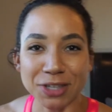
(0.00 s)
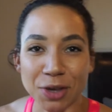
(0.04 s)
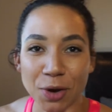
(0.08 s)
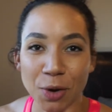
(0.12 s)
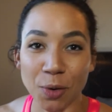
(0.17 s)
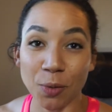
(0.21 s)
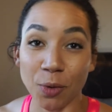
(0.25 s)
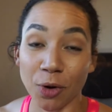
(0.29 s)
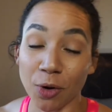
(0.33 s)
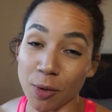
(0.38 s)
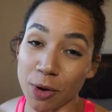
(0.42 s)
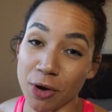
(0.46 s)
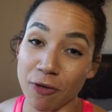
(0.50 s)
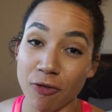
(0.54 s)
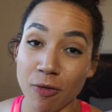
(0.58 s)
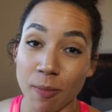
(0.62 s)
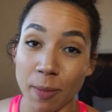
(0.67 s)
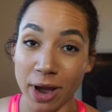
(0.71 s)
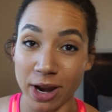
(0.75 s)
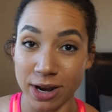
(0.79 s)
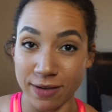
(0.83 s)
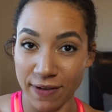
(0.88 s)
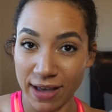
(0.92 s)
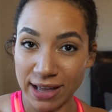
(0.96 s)
so we're going over
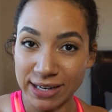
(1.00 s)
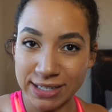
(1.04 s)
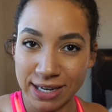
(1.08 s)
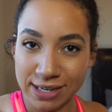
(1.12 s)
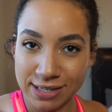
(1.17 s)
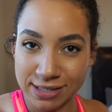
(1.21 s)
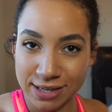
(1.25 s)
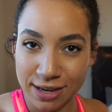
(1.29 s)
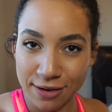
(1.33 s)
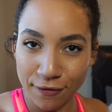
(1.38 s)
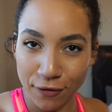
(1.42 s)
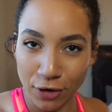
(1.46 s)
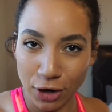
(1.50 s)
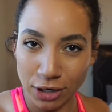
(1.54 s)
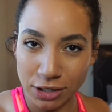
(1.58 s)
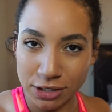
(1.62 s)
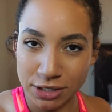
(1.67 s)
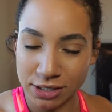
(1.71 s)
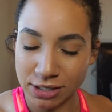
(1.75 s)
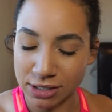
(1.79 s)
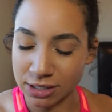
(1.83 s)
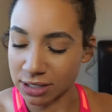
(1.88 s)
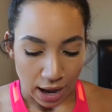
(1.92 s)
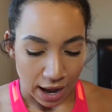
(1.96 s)
body fat testing
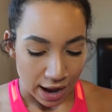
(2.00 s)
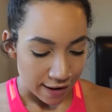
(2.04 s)
first.